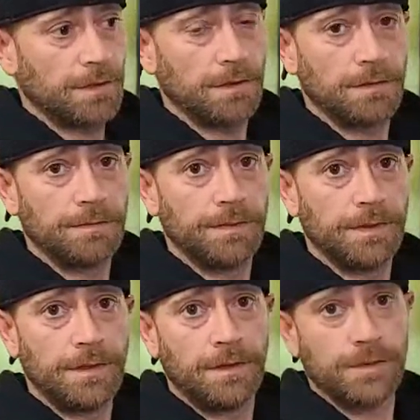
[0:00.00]
So,
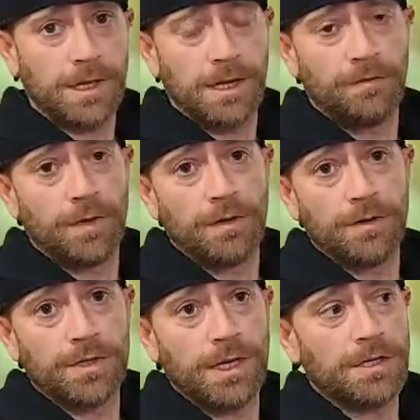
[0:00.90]
you know, it's kind of one of
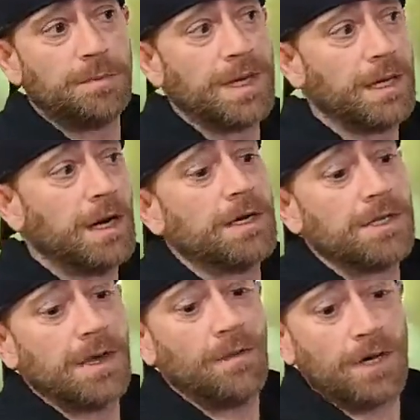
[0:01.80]
those things,
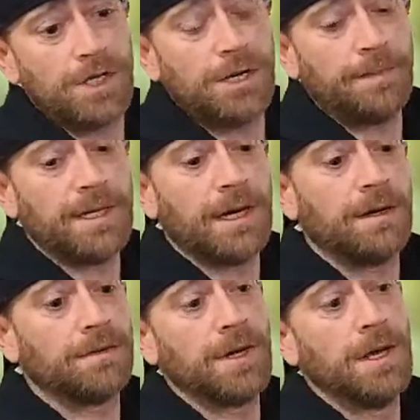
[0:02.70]
because they want to shut me
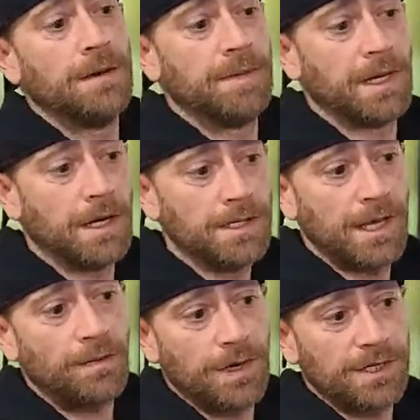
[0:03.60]
down, because
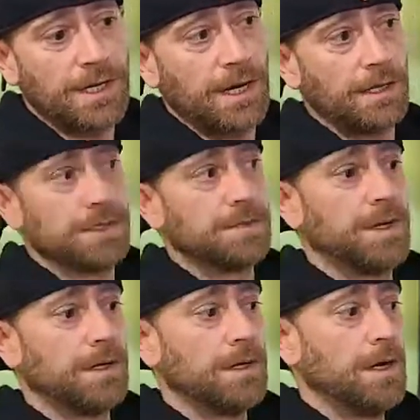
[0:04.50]
they want to silence
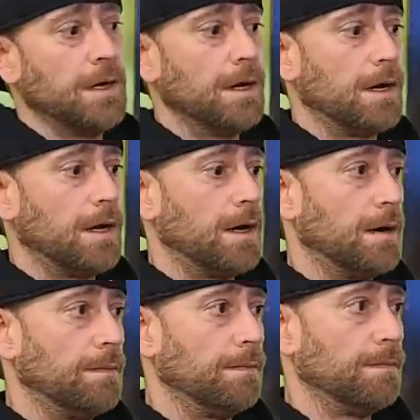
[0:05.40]
me.
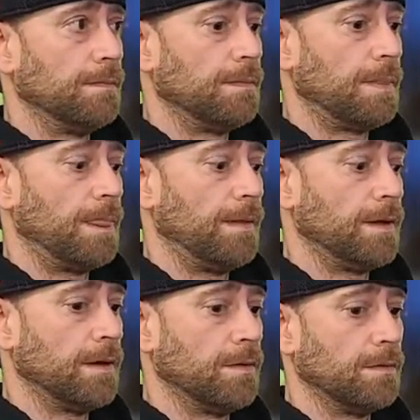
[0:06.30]

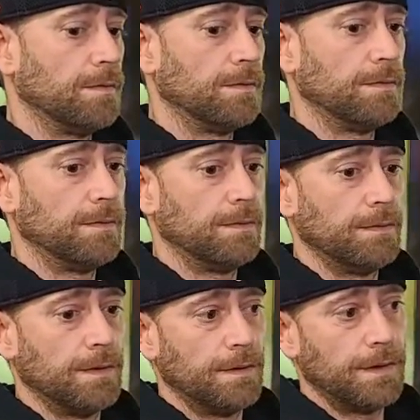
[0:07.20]
You know,
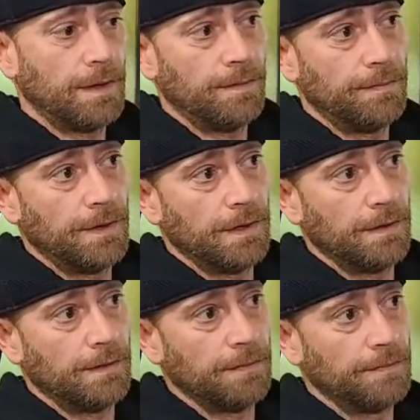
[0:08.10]

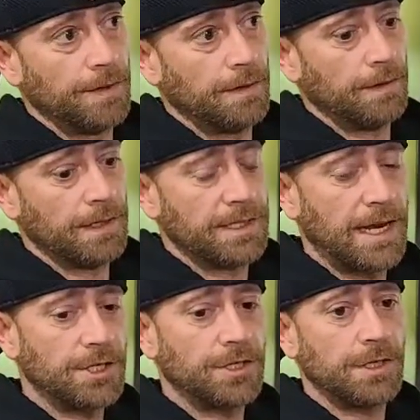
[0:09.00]
they're
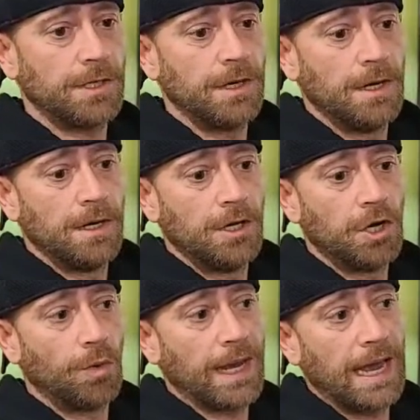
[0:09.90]
intentionally
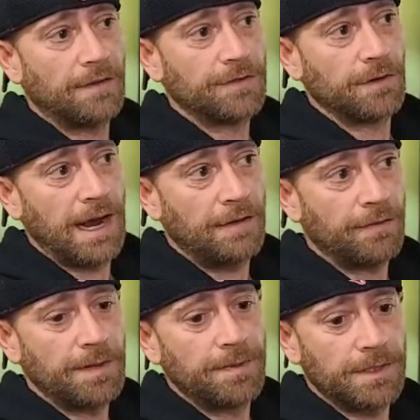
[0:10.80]
going after
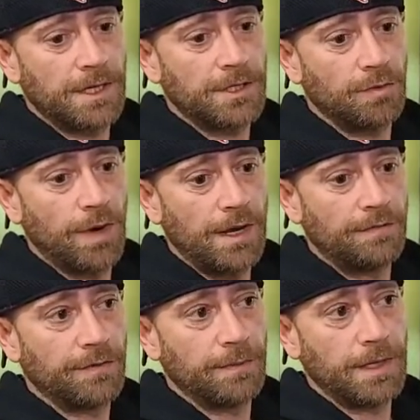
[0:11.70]
every potential way
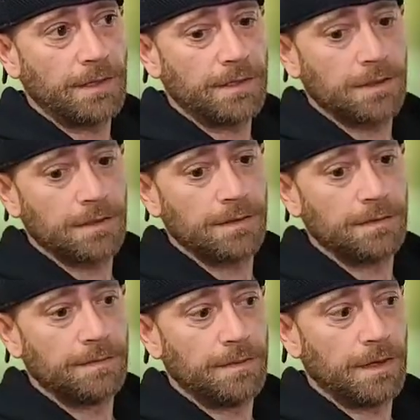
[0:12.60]
for me
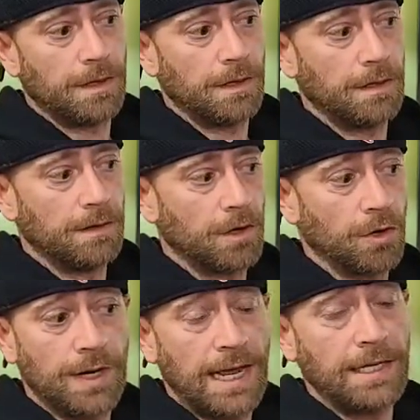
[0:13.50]
to
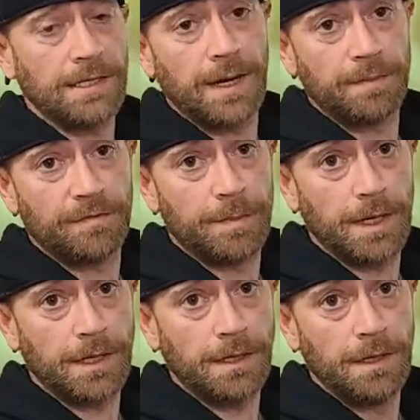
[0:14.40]
earn any type of
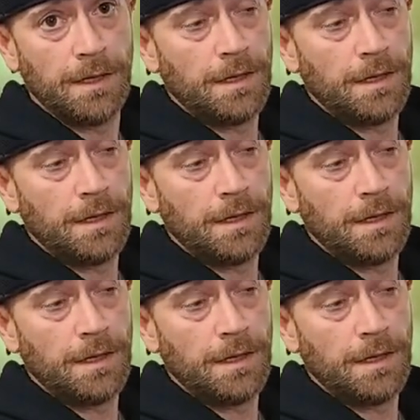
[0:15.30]
money.